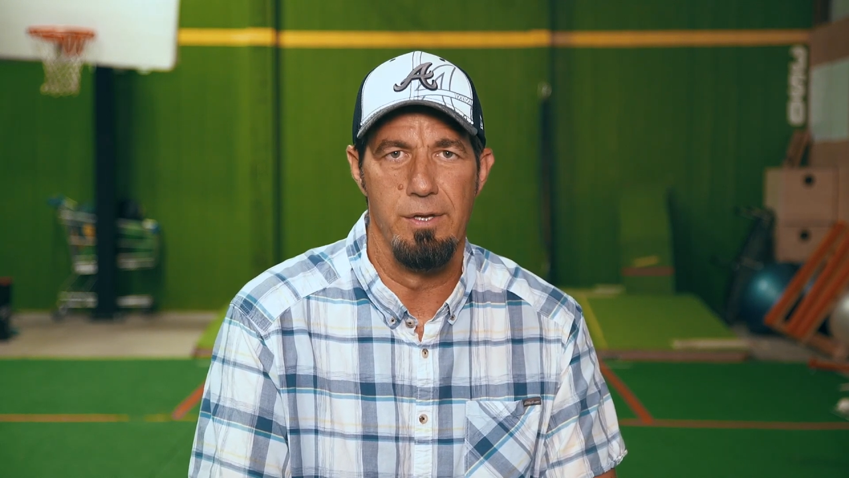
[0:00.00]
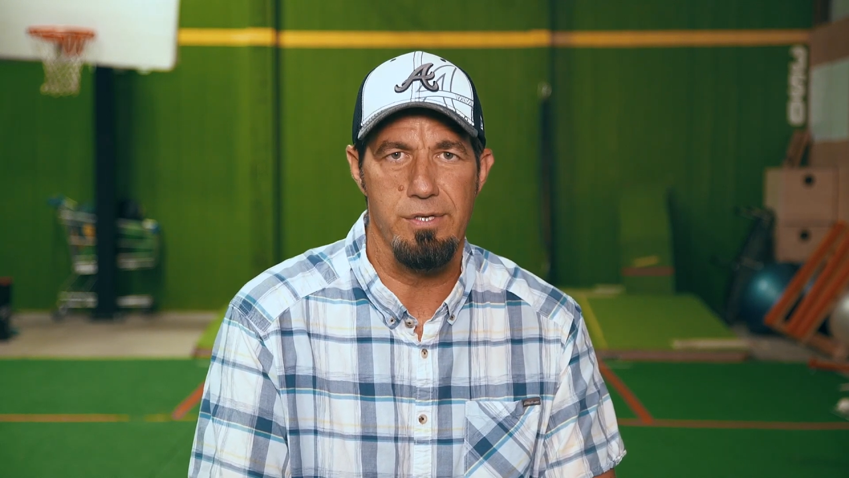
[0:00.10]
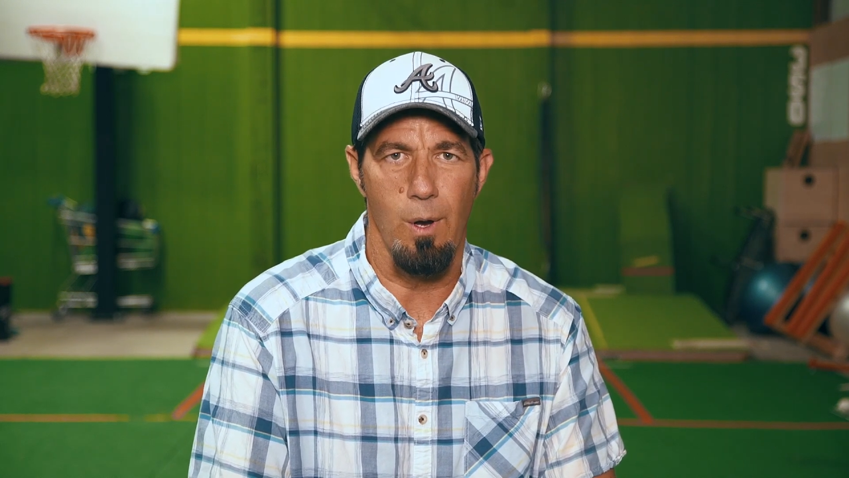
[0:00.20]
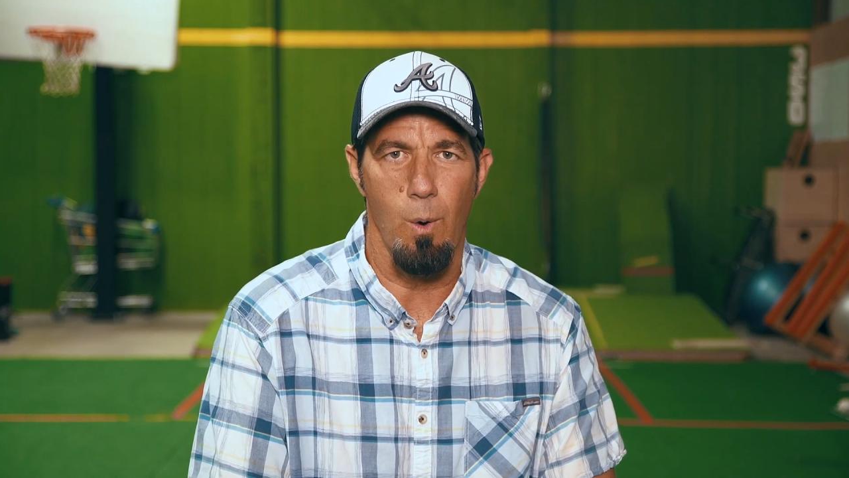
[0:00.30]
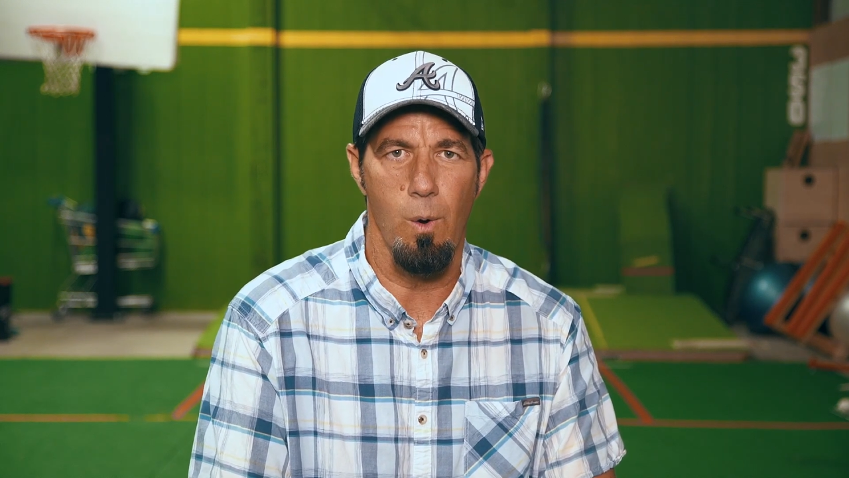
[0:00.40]

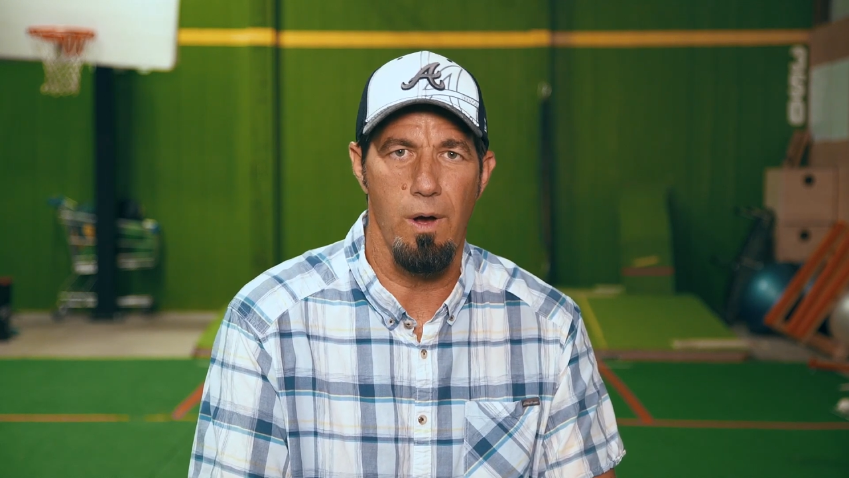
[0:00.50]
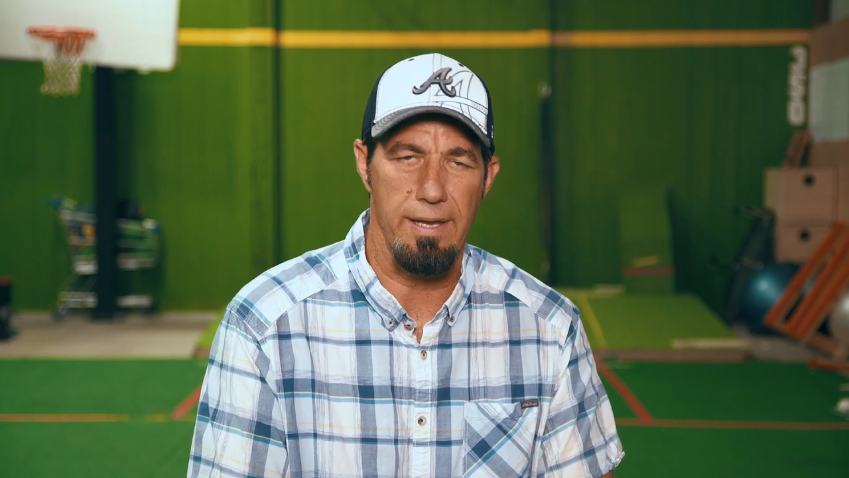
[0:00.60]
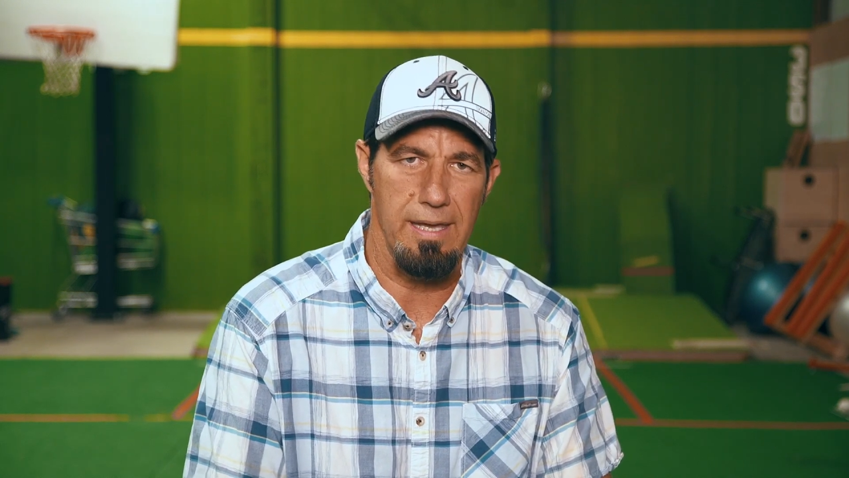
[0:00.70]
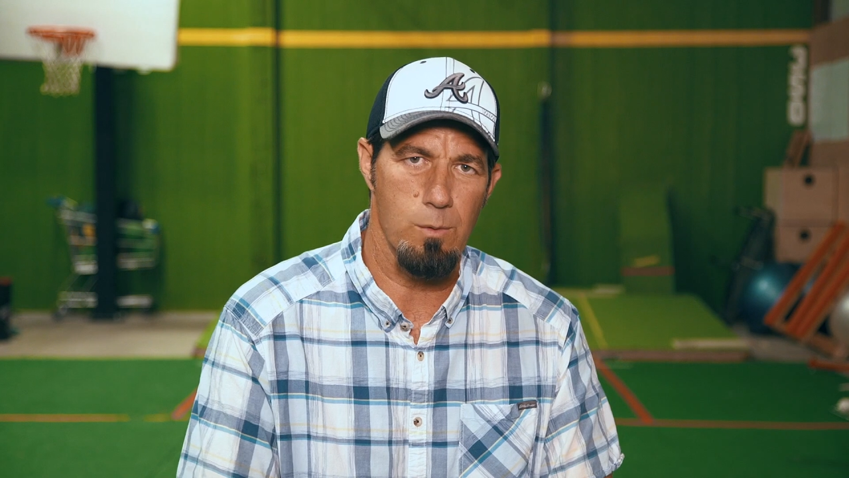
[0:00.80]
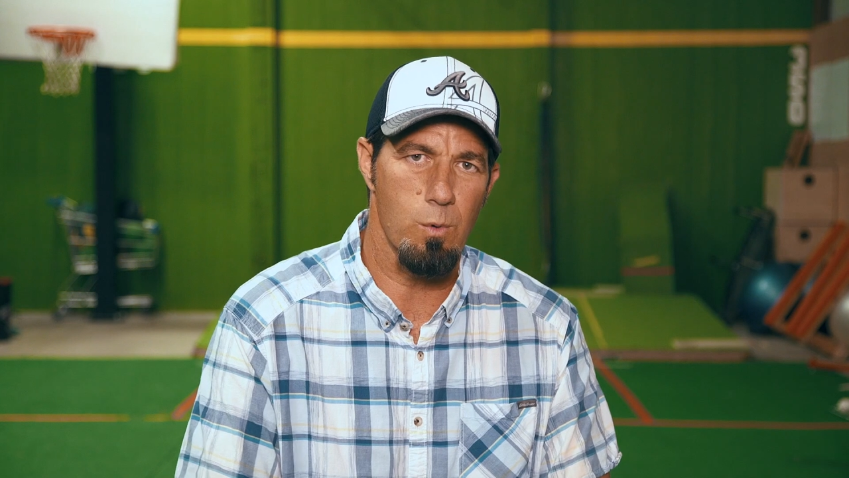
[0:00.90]
So
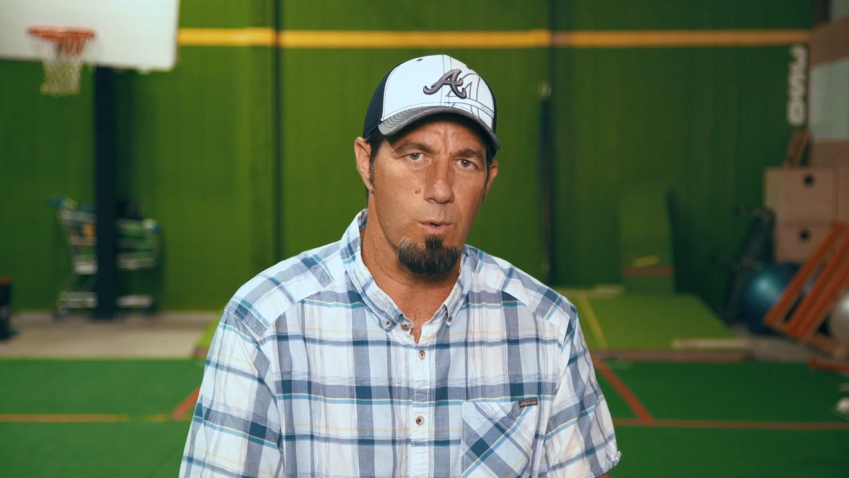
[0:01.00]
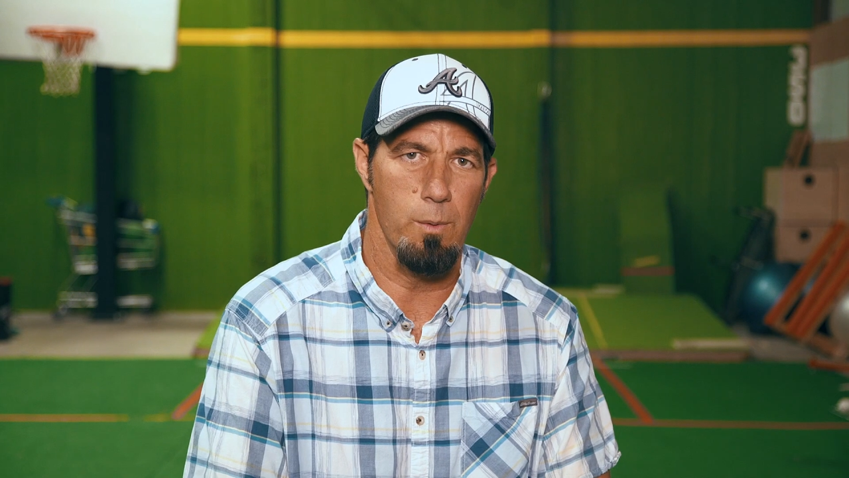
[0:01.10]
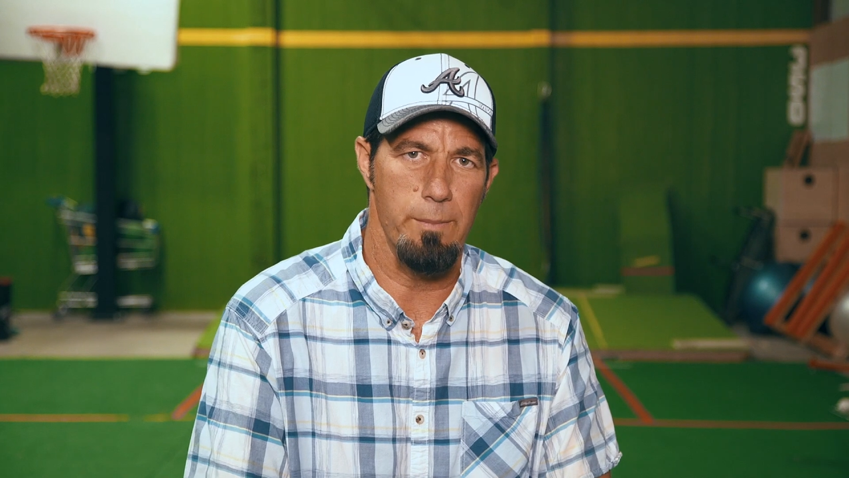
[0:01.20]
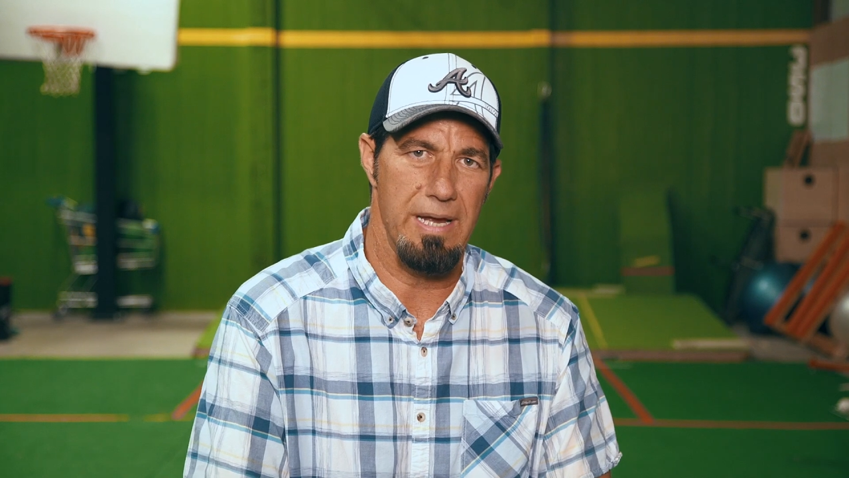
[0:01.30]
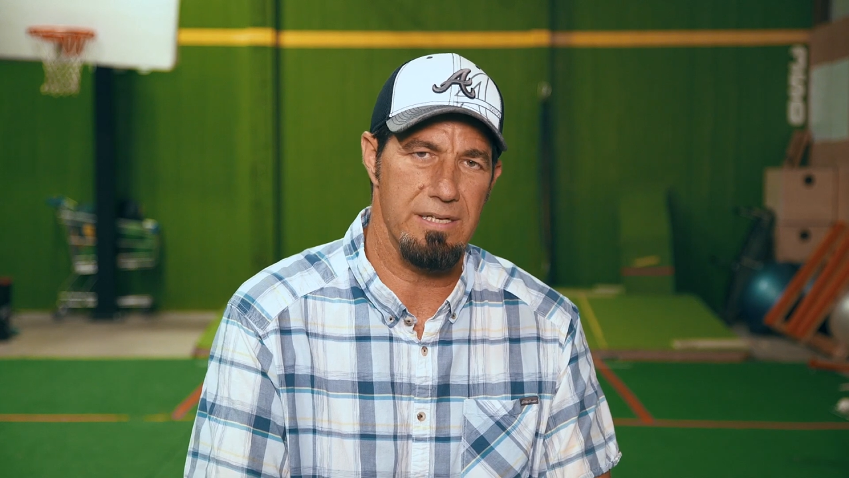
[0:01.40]
again, we're
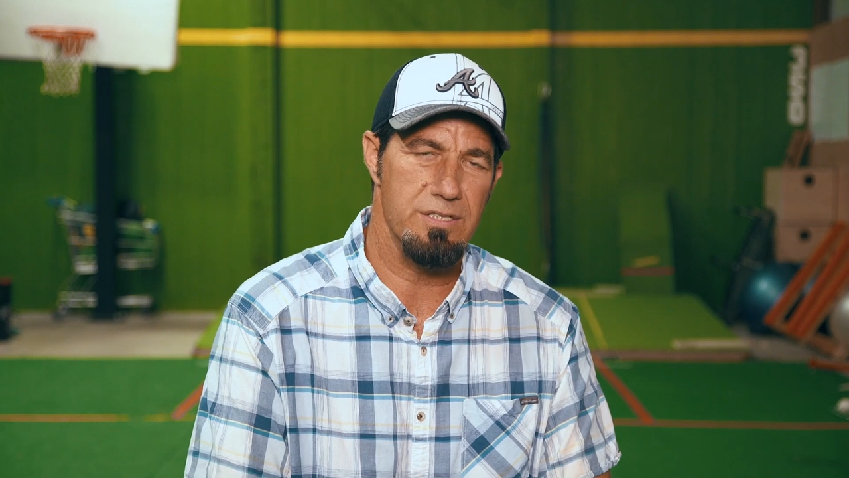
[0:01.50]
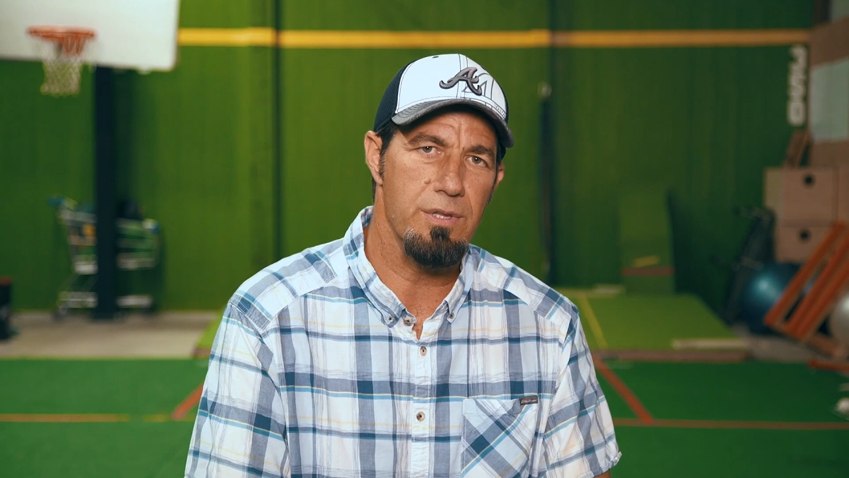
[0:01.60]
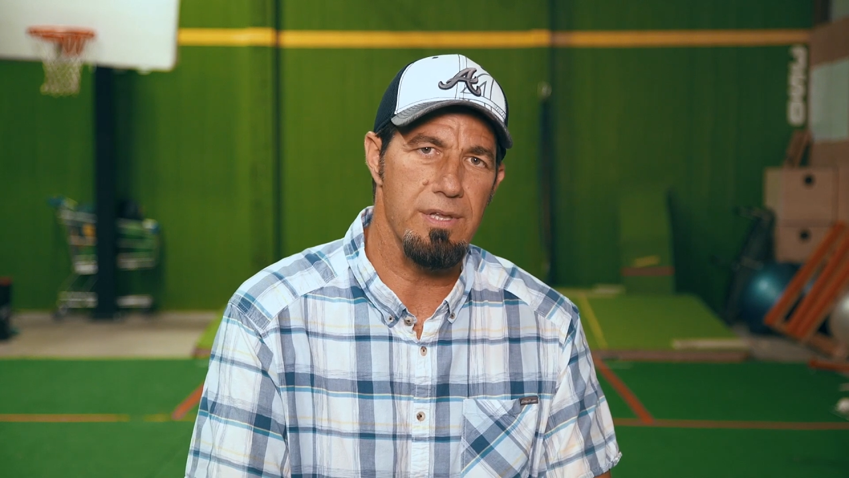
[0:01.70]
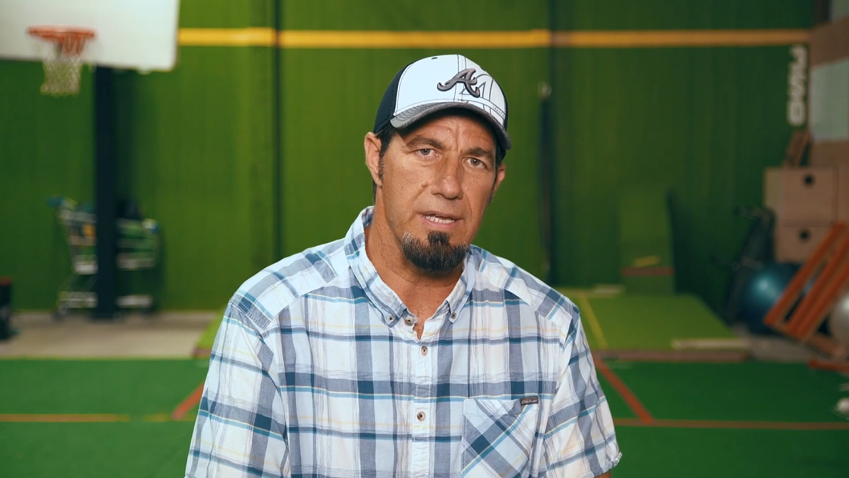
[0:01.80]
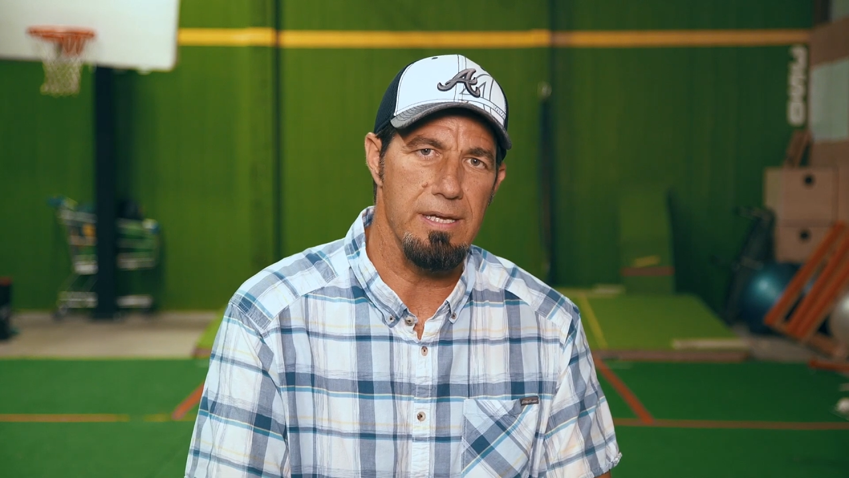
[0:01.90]
going back
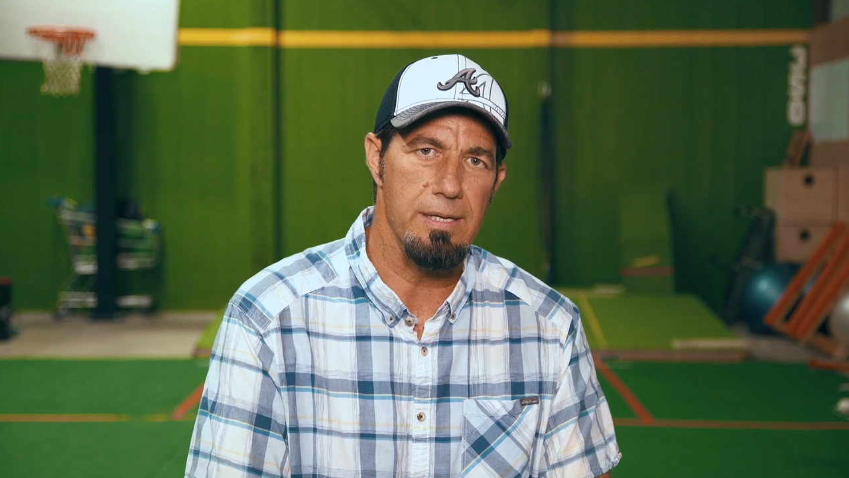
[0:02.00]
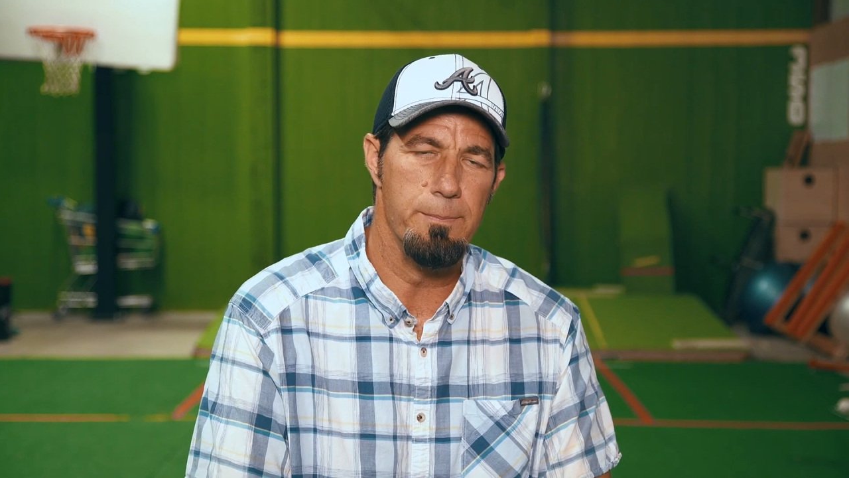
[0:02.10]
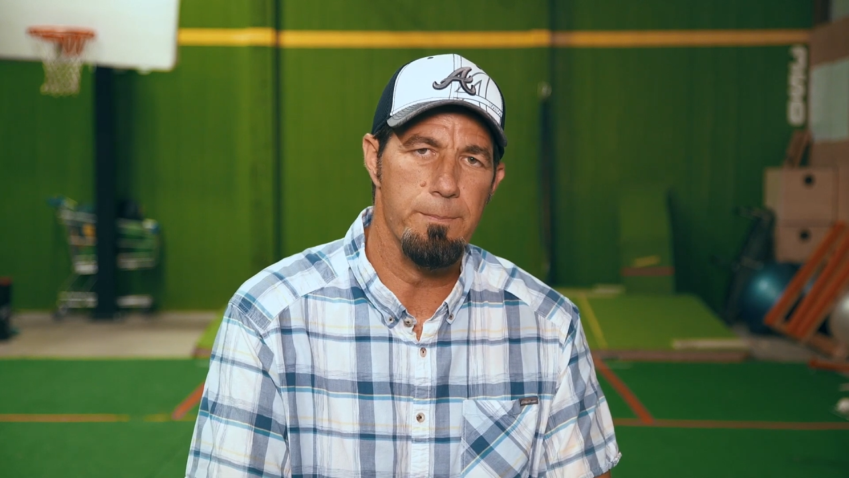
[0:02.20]
to the